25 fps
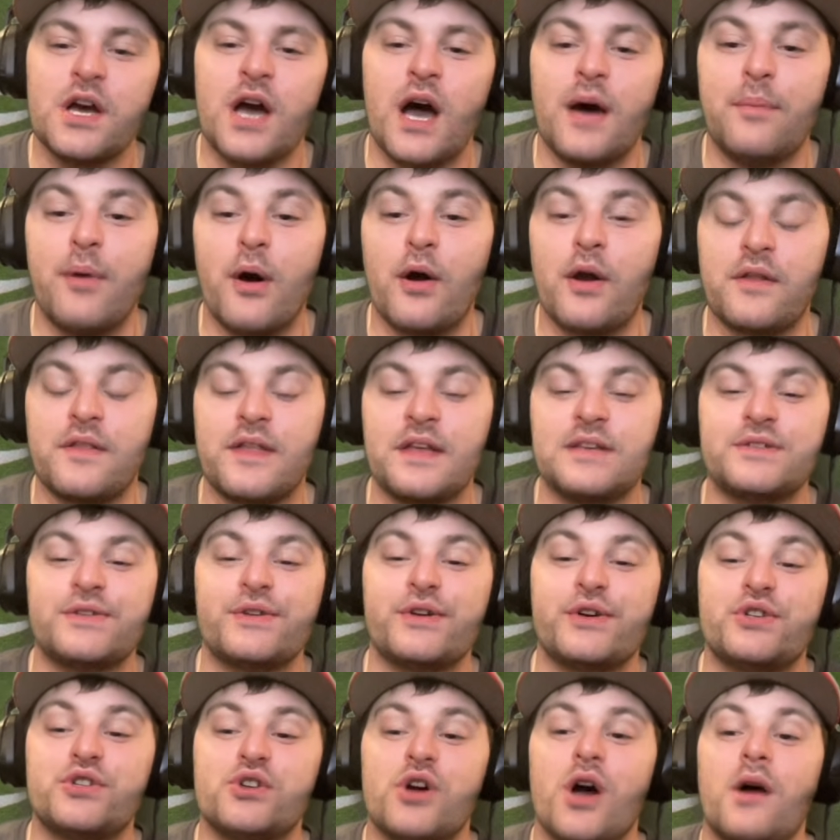Opponent does a
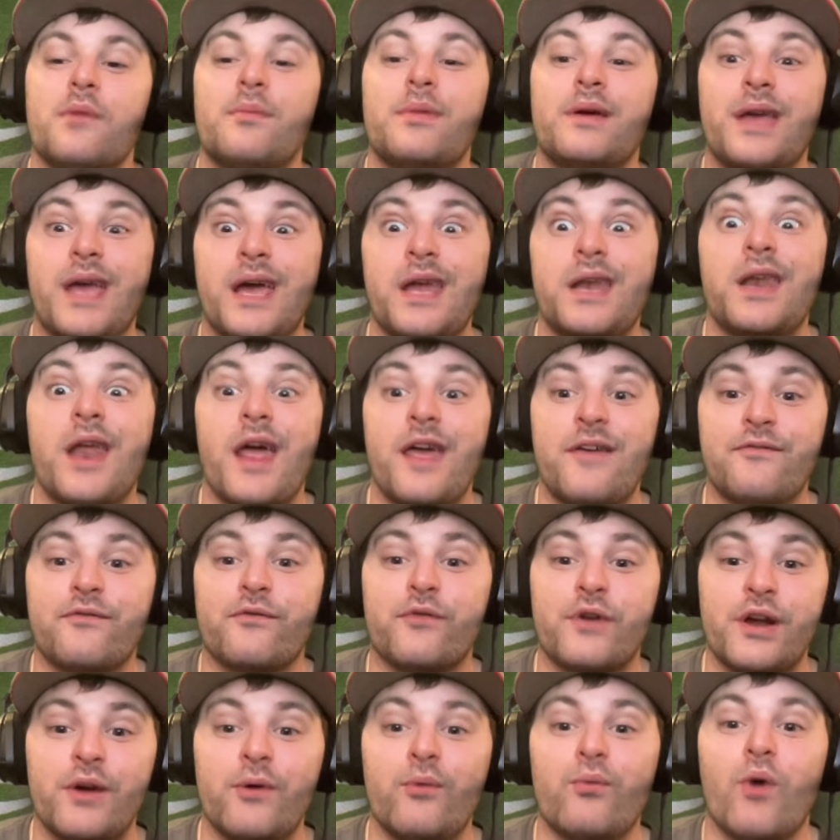good job getting a
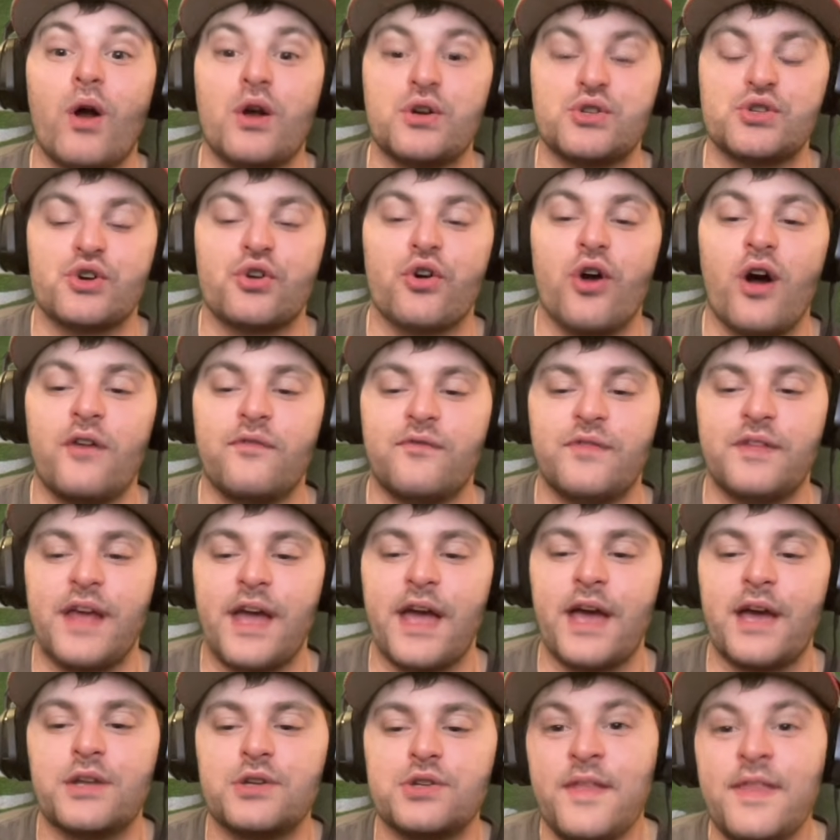free rusher off the
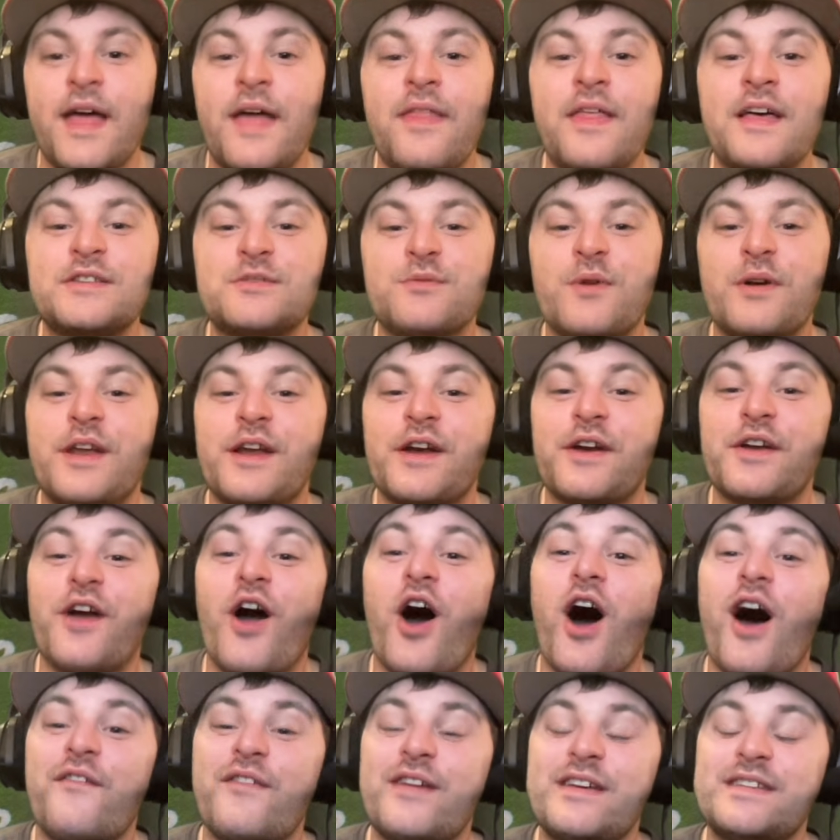edge. Now this one here,
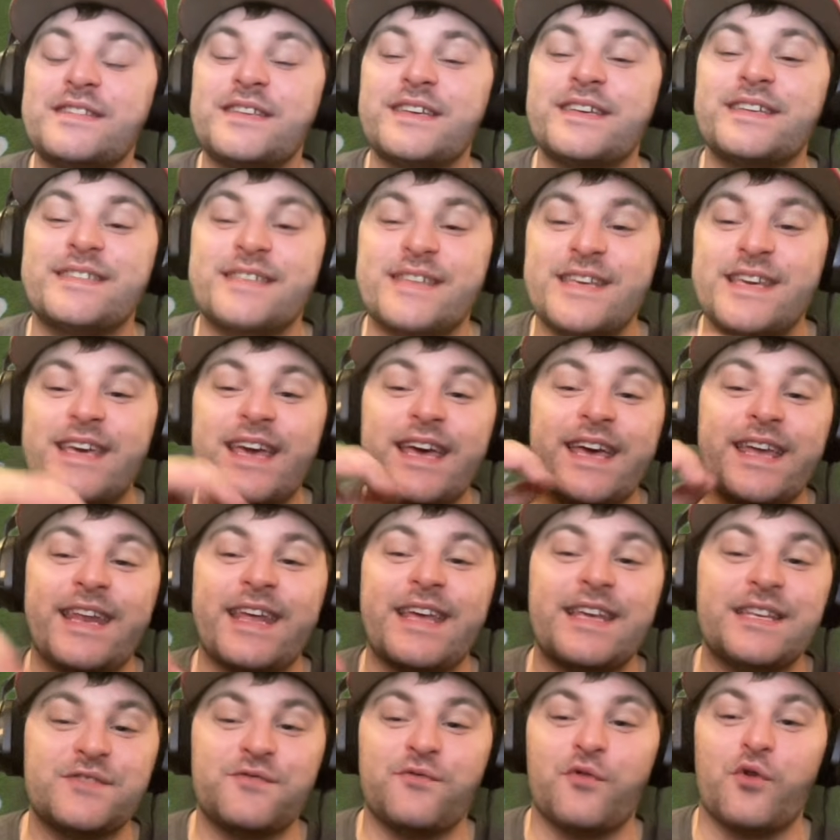you obviously see it
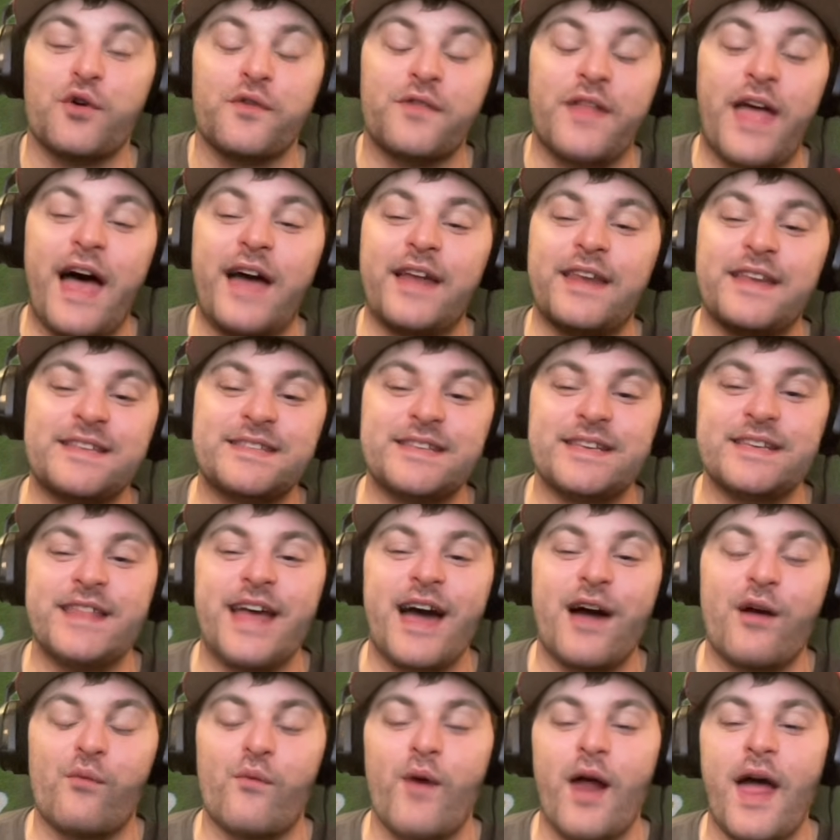is fourth down. You see
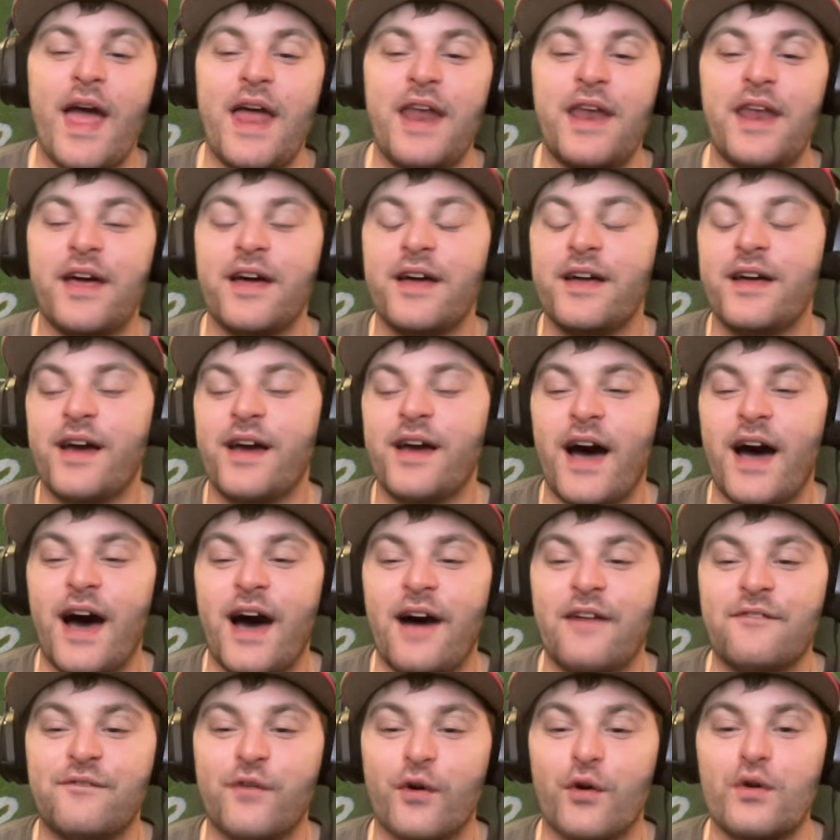that red
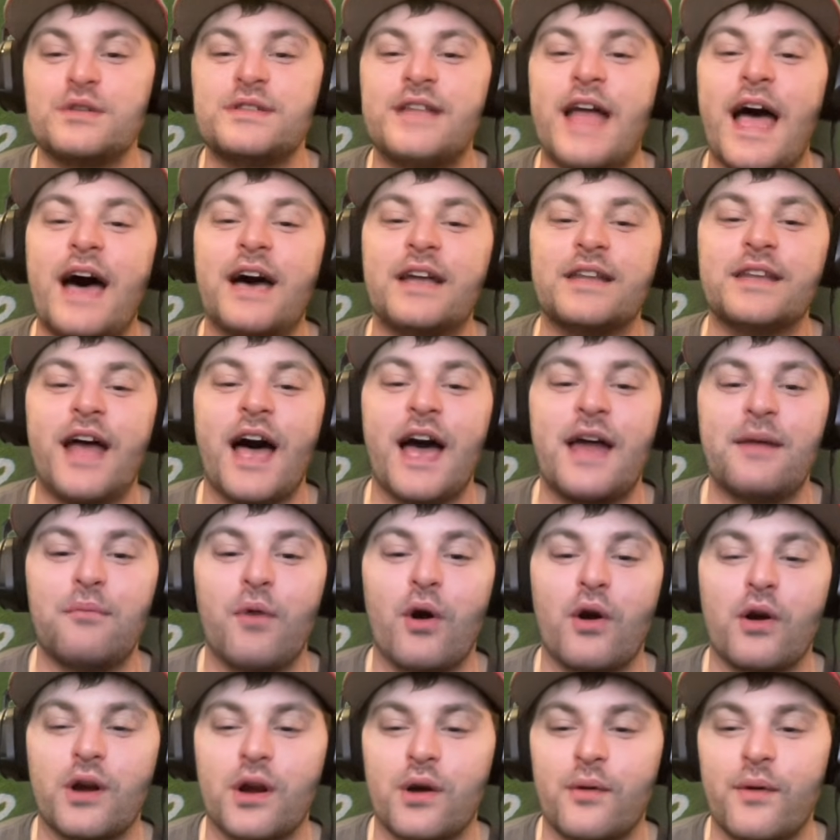first down line
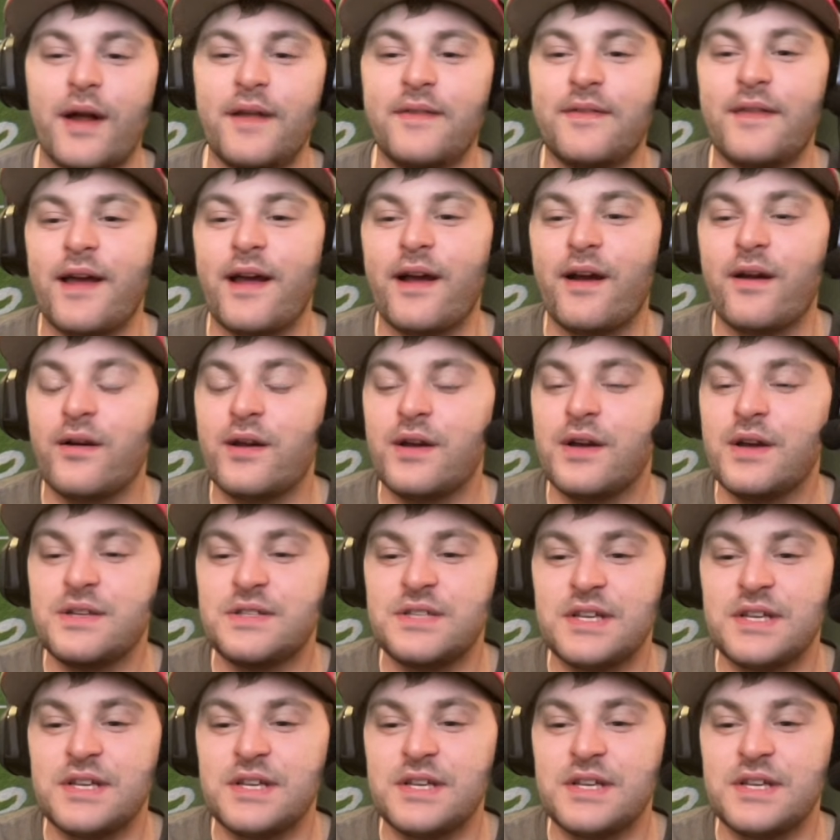marker right there.